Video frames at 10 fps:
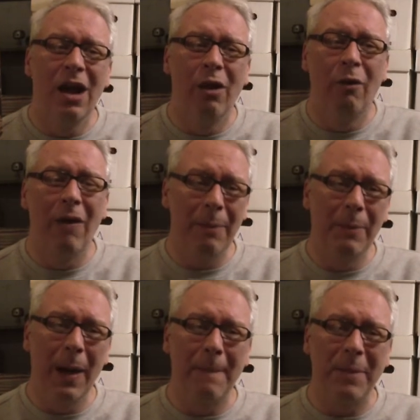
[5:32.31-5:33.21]

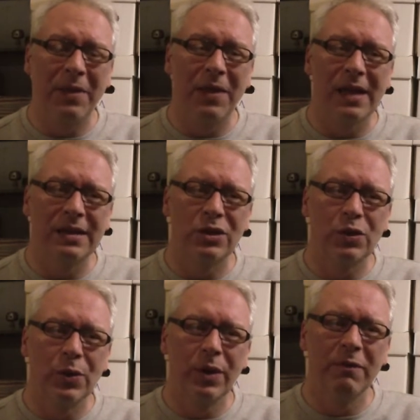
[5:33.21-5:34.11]
wrap up their
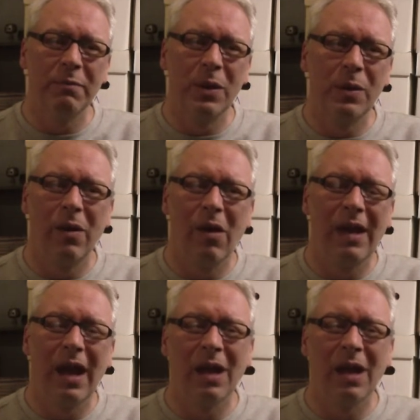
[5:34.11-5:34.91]
story of Moon Knight.